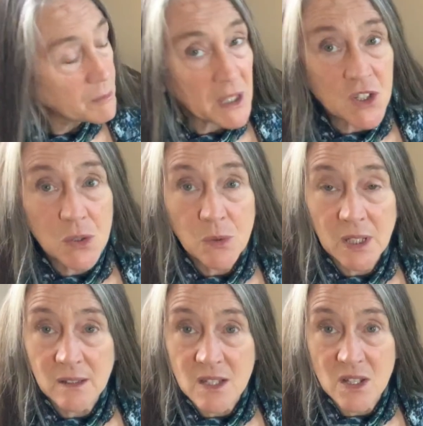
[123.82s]
me
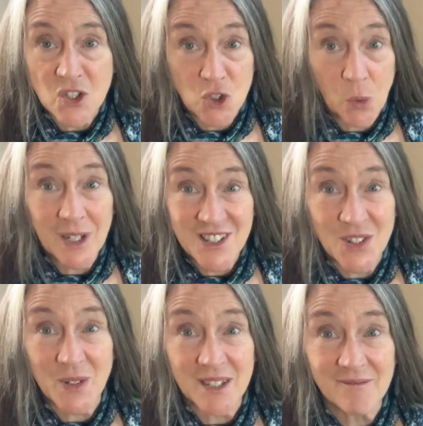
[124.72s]
tuning this is doing
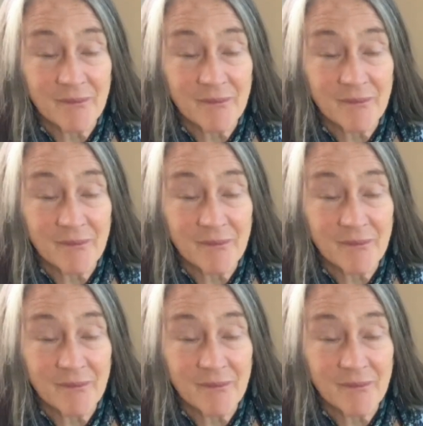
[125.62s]
to it.